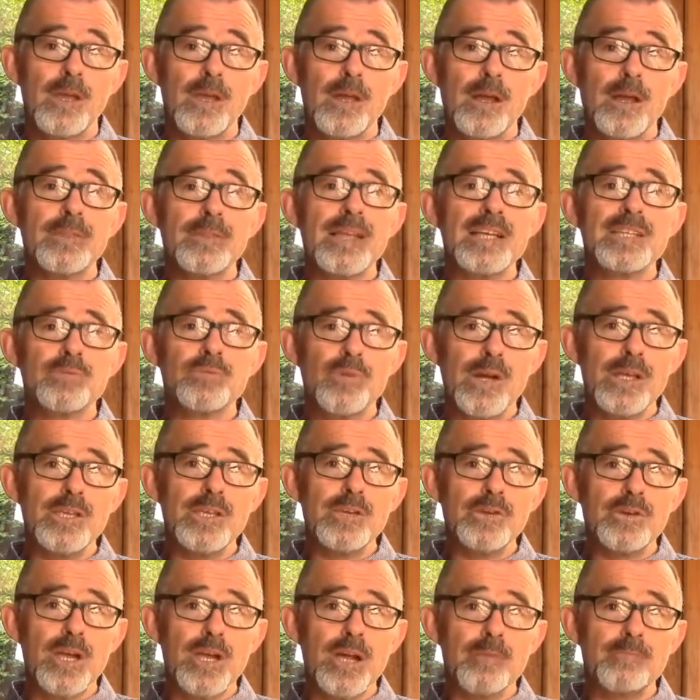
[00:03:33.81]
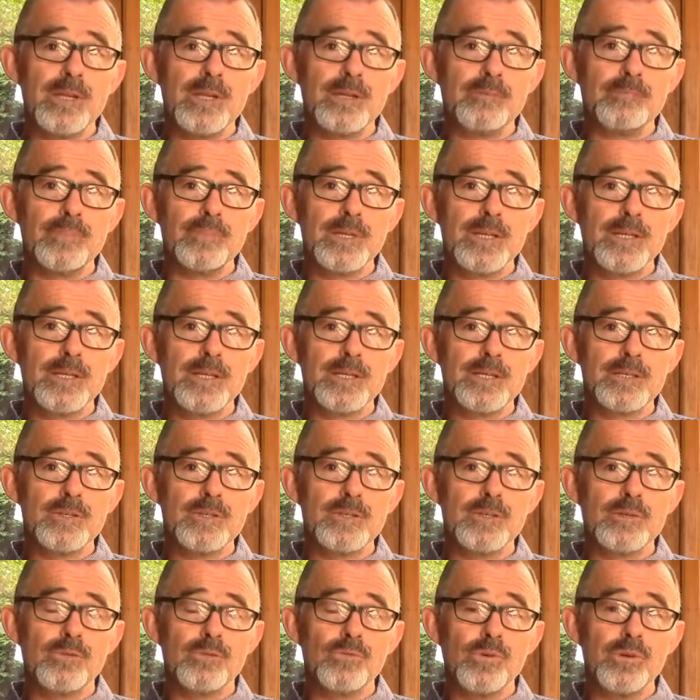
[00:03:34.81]
And that's where you come in,
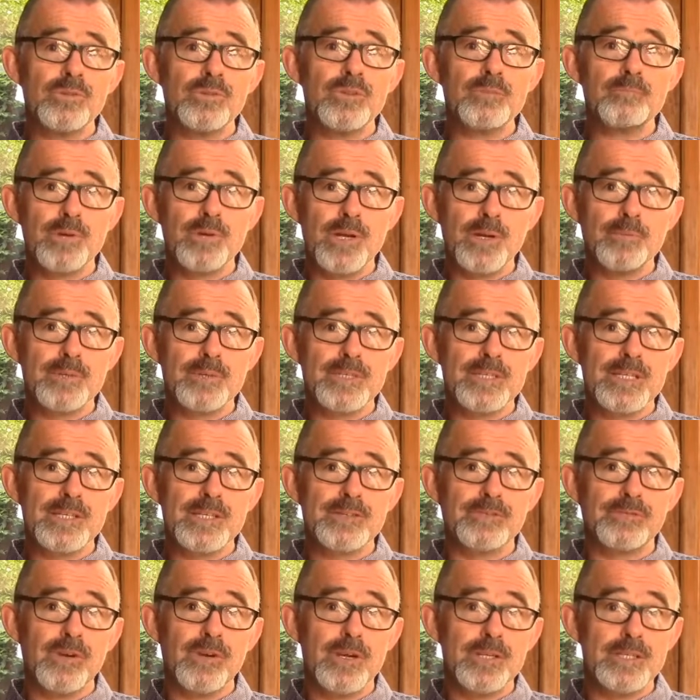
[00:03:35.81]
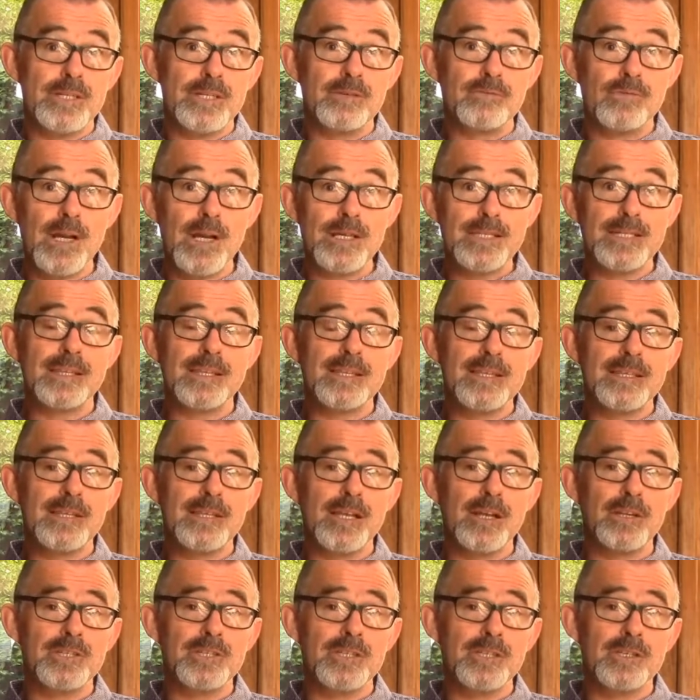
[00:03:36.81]
because one of the purposes for us in writing this
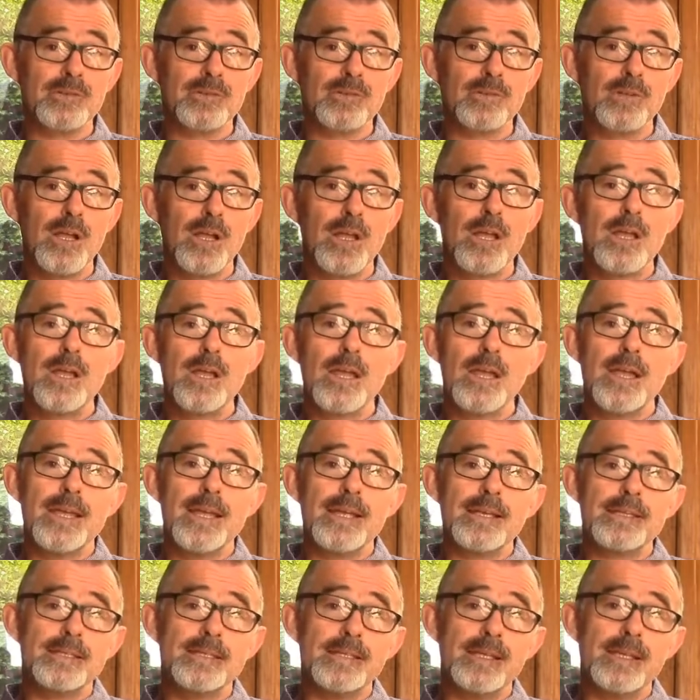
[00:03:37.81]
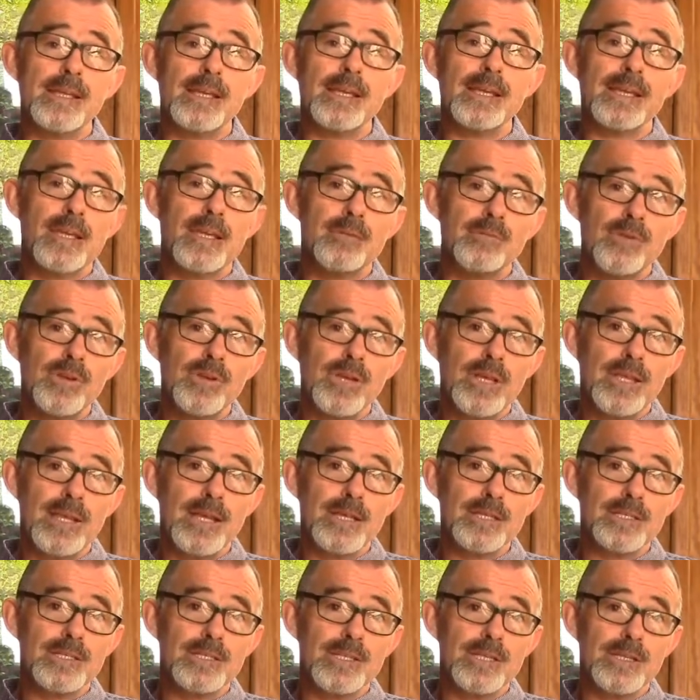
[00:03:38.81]
article is it
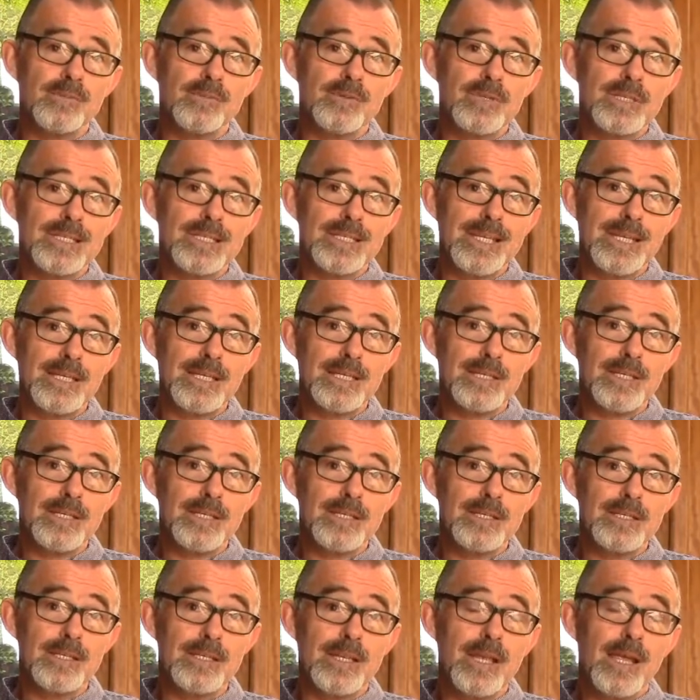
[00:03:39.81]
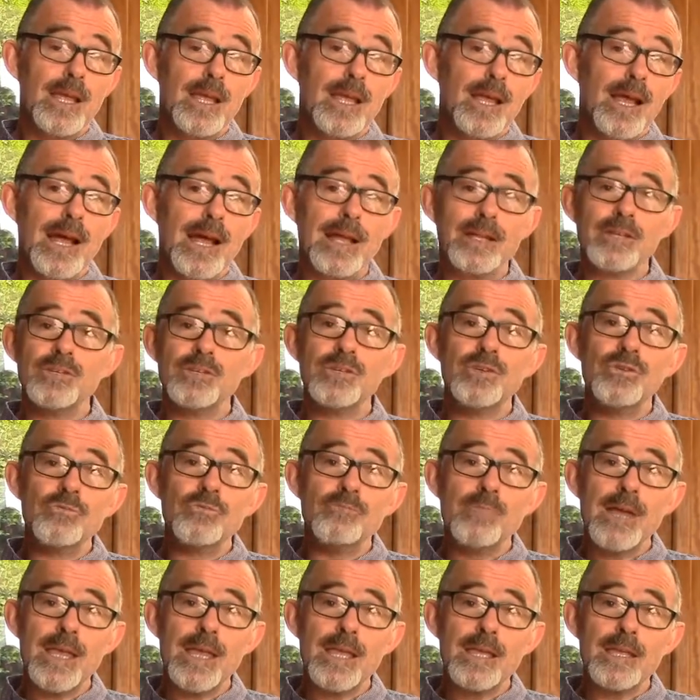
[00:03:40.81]
communicates to you as teachers, and you
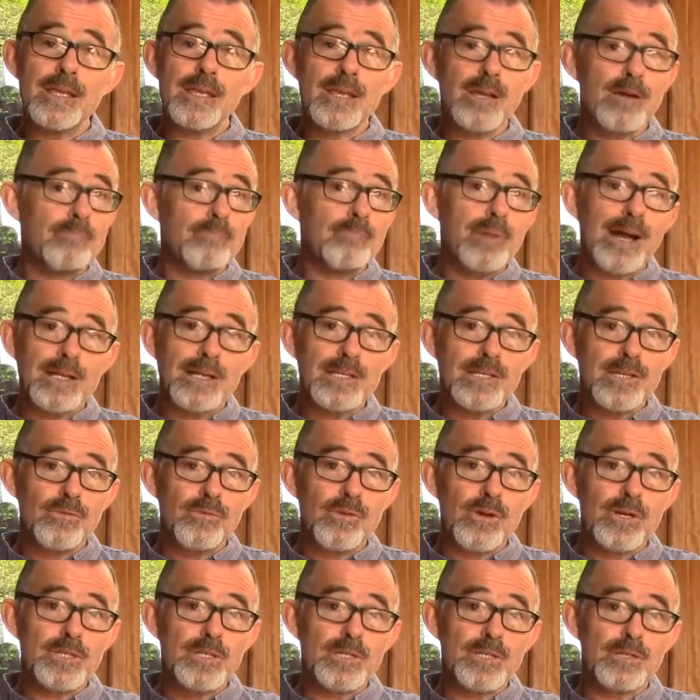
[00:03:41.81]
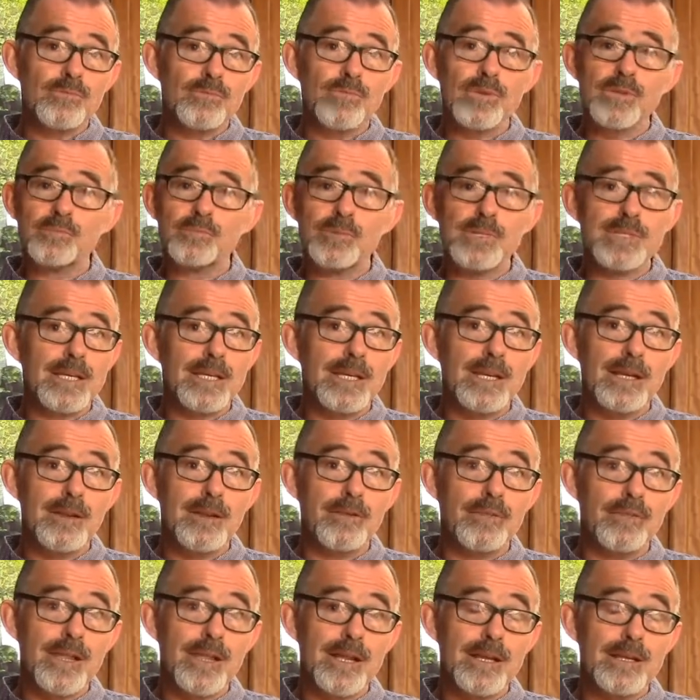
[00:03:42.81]
may come back to us with particular
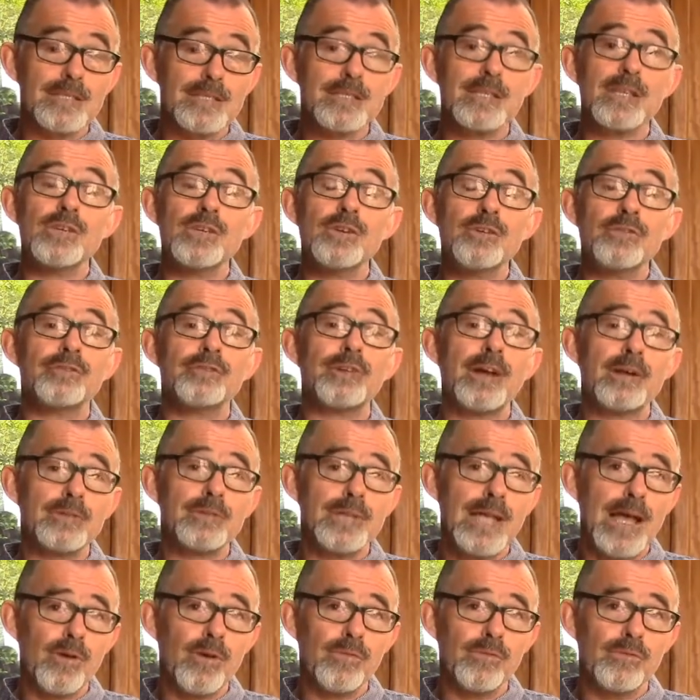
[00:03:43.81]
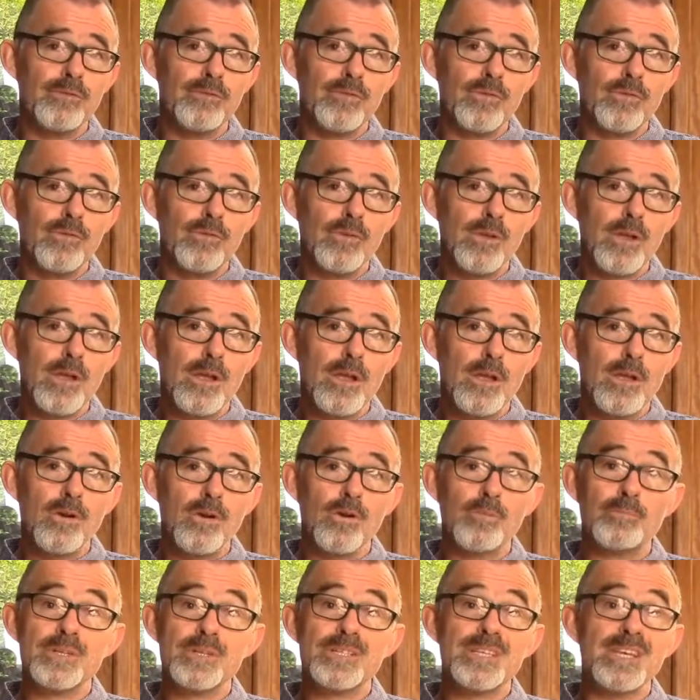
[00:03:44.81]
things that you found helpful
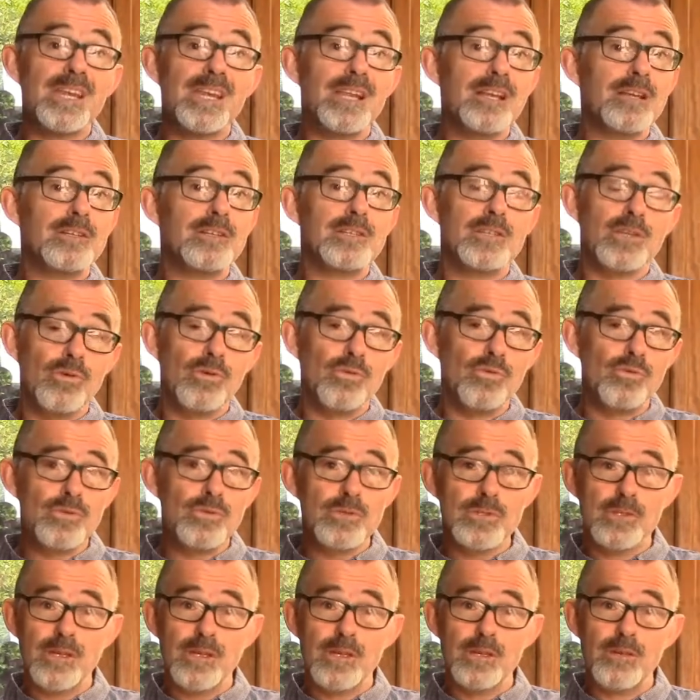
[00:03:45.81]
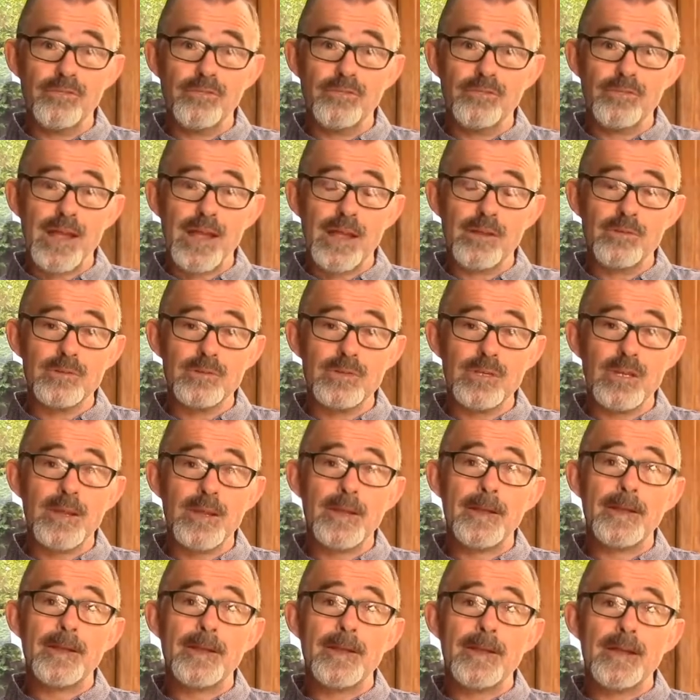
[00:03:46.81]
or particular tools that you found
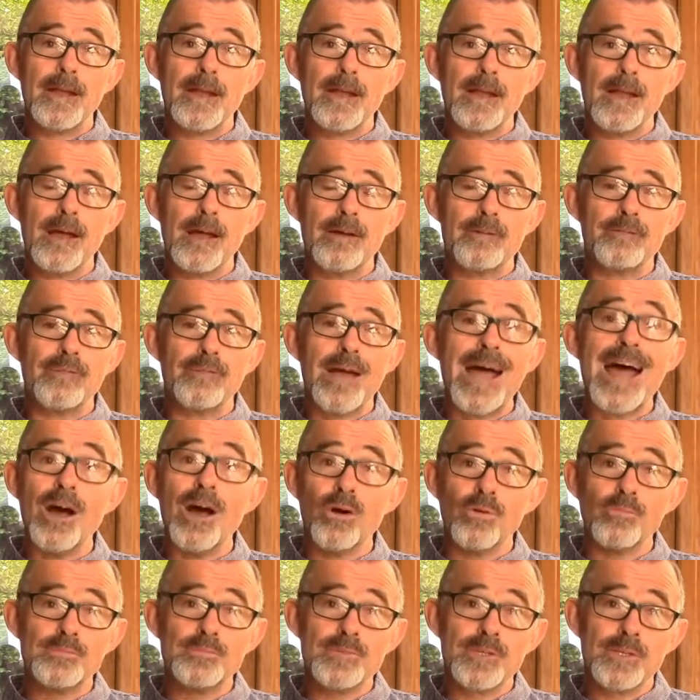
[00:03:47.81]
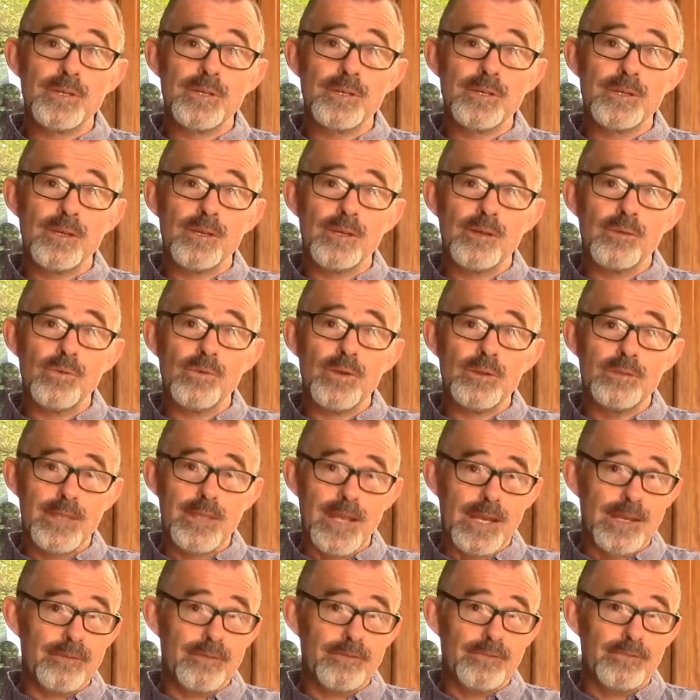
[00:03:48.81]
have helped with
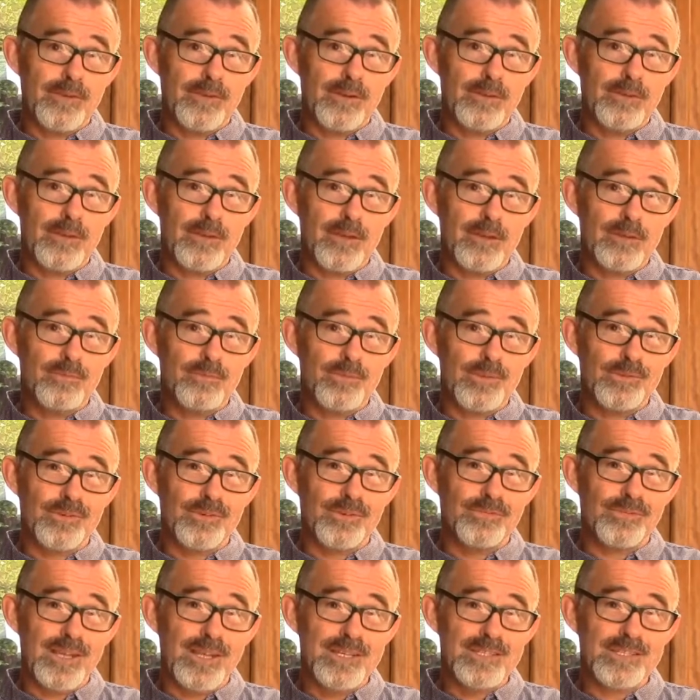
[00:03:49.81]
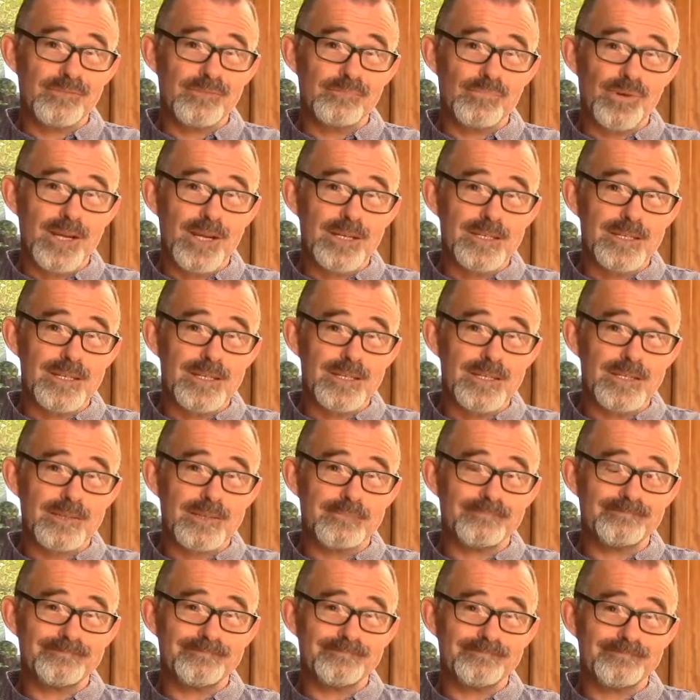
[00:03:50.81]
getting further with reflective practice.
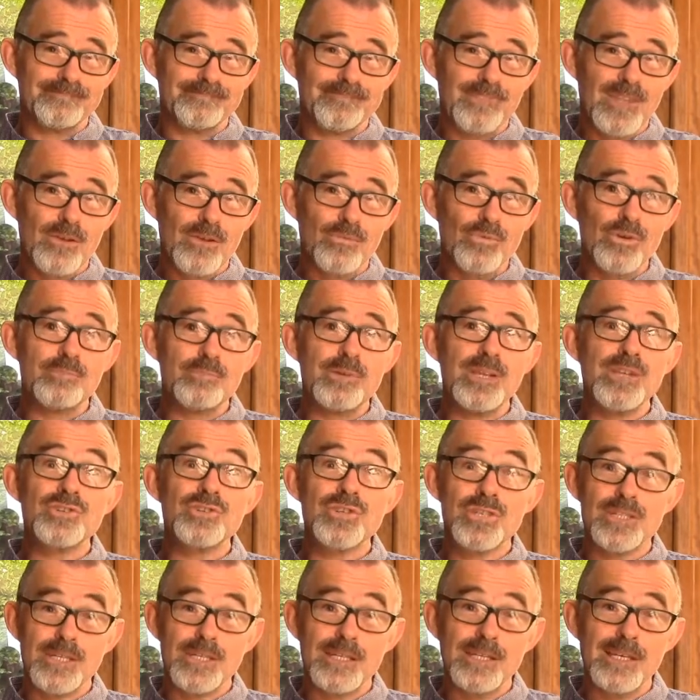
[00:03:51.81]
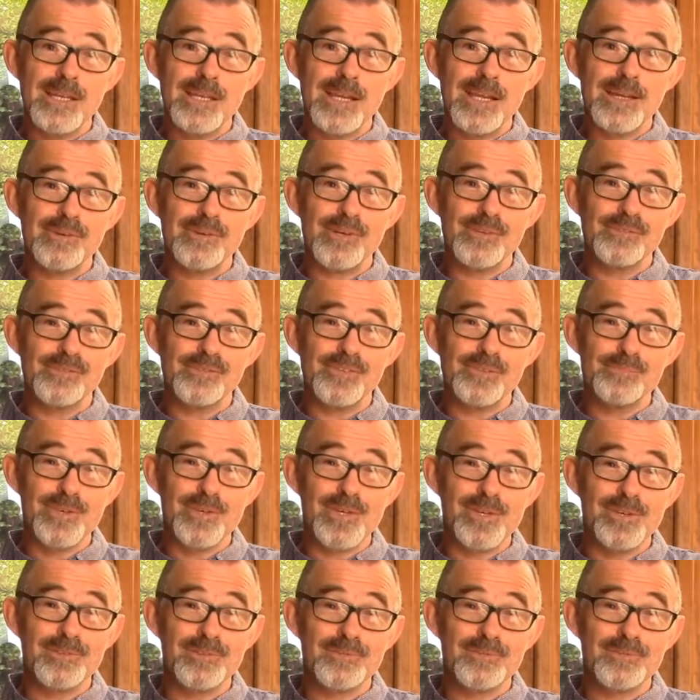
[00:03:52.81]
We'd be interested in hearing from you.